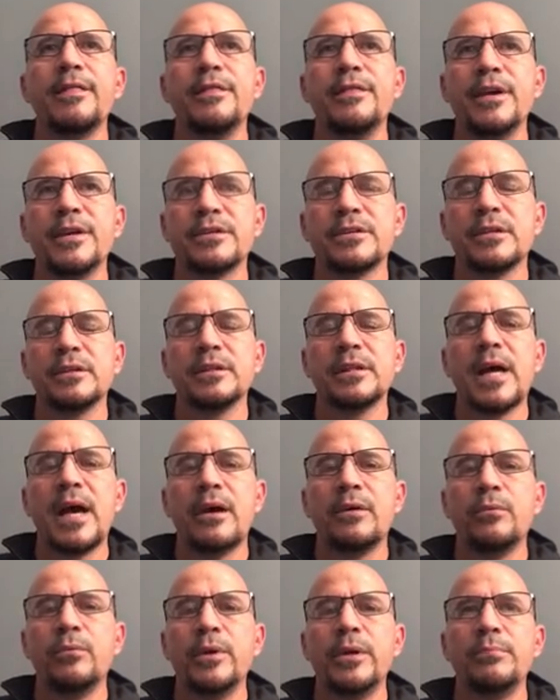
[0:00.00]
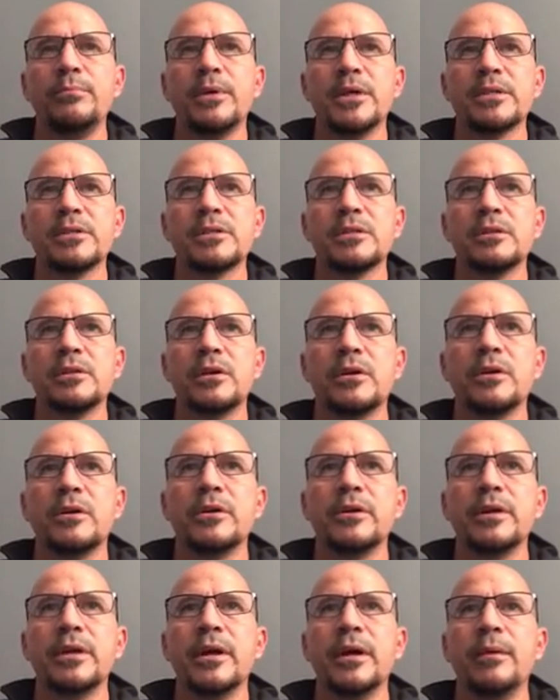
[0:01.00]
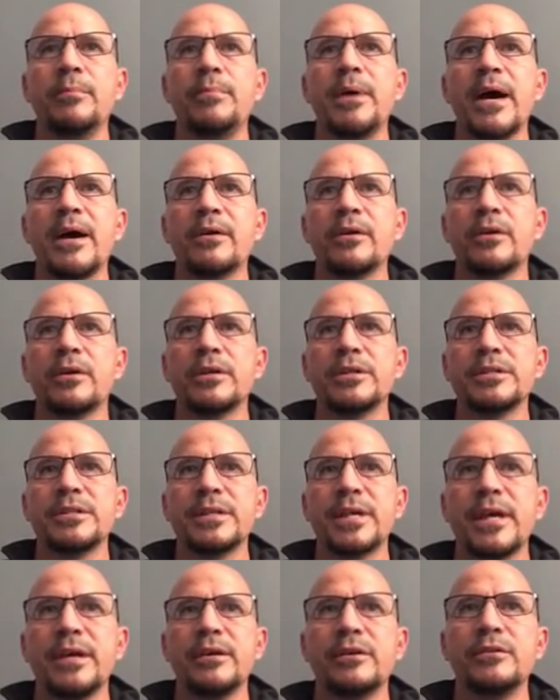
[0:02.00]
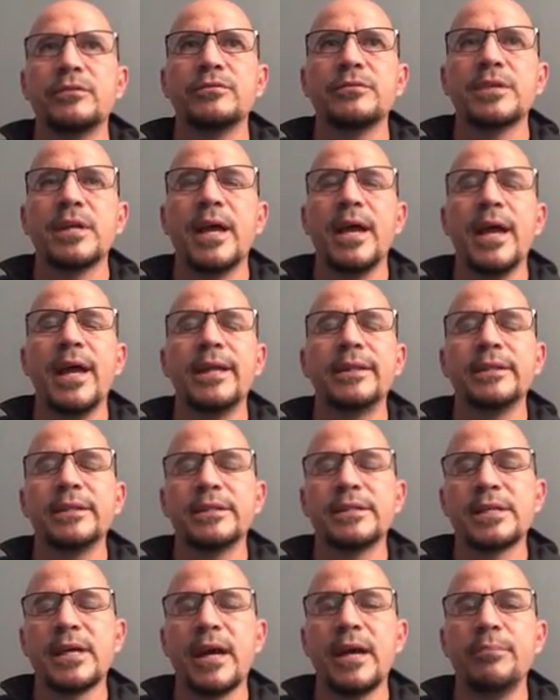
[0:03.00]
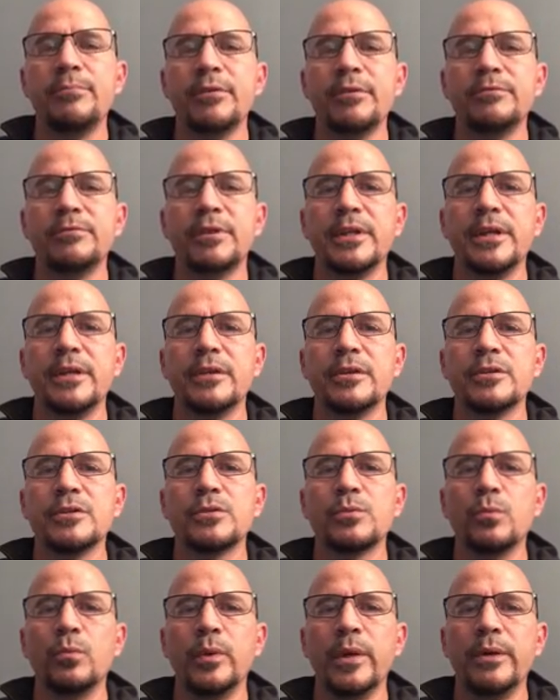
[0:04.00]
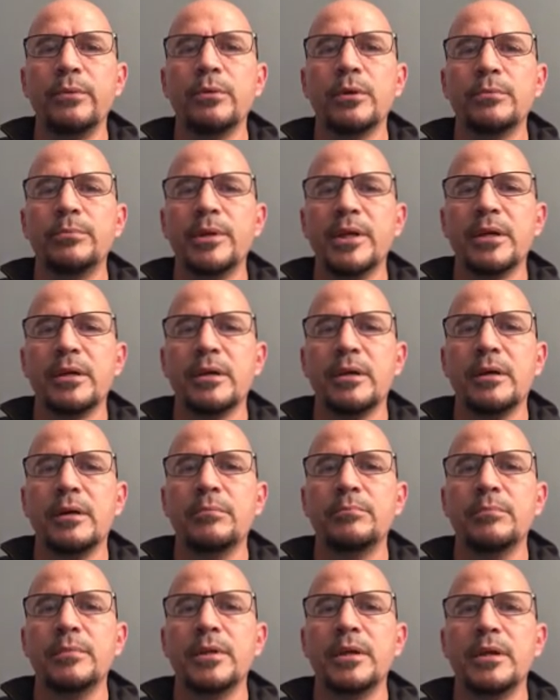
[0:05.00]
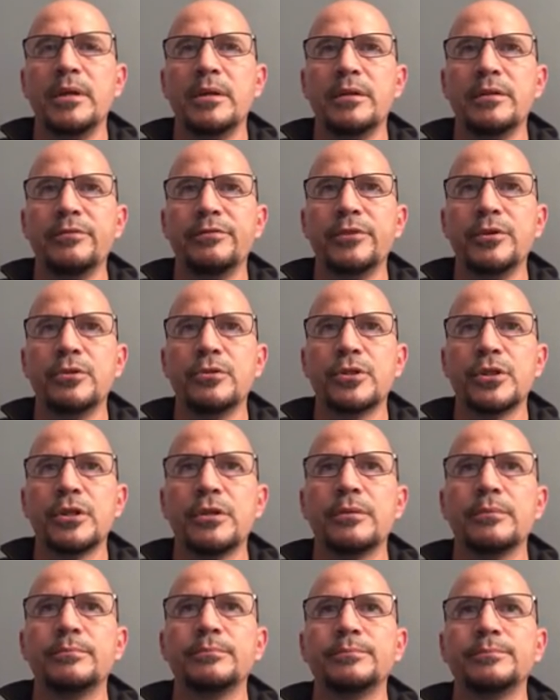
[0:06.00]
there's a lot we must learn about ourselves and the type of leaders we will become in the future.